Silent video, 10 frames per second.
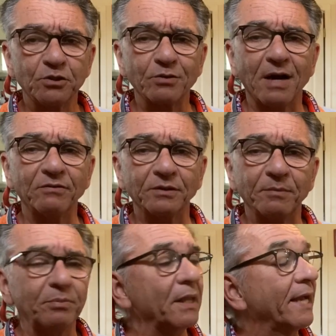traveled the
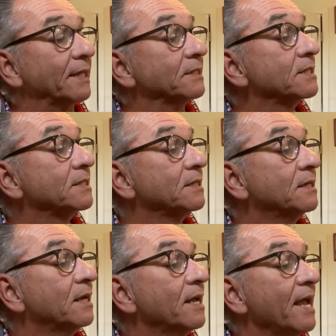plains
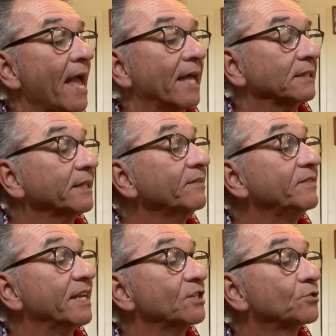and lived
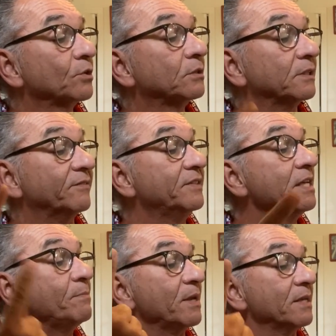in a circle of
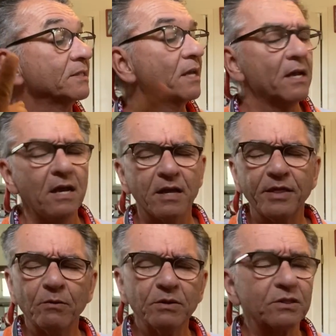teepees,
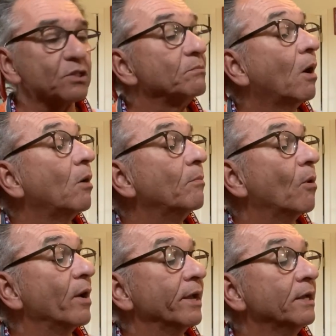there was a small
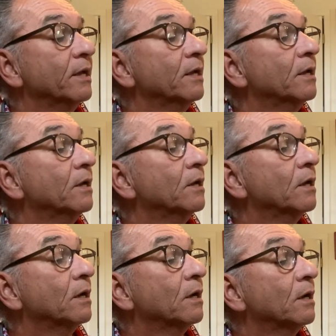boy
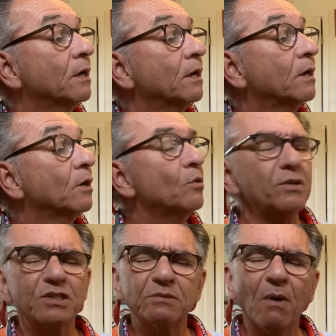who
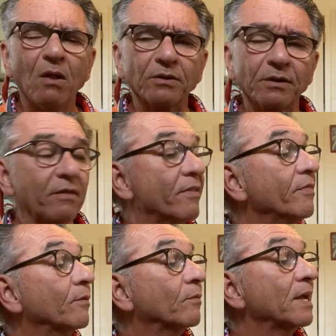was smaller than
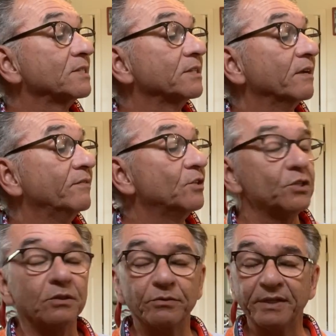the rest of the
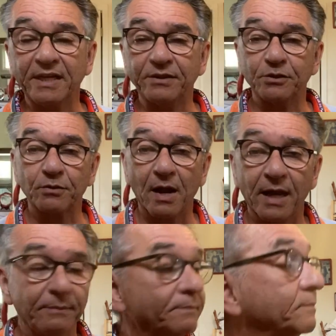children in the tribe.